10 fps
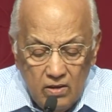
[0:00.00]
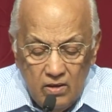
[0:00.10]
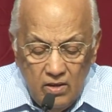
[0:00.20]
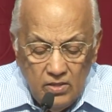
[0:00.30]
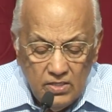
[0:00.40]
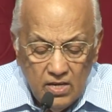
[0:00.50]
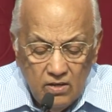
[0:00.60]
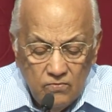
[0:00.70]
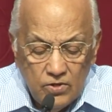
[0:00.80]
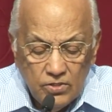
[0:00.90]
He said
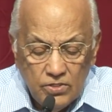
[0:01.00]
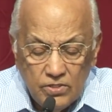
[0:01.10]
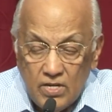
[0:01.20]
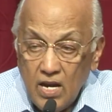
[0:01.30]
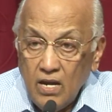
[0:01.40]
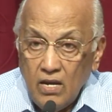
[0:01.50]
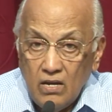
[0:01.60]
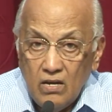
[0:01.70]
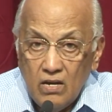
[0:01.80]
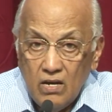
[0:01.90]
in verse
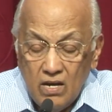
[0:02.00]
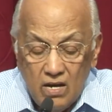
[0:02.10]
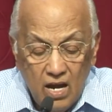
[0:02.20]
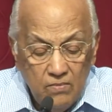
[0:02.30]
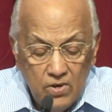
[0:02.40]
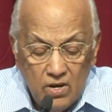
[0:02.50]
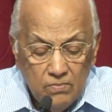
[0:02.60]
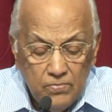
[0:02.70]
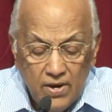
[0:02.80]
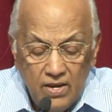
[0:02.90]
9, I'm
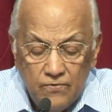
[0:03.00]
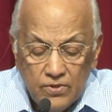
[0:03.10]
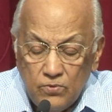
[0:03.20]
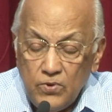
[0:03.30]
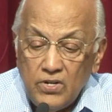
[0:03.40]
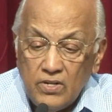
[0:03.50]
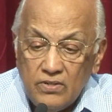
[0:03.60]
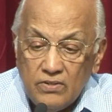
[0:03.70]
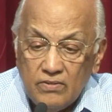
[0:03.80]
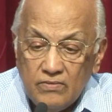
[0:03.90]
not praying for the world,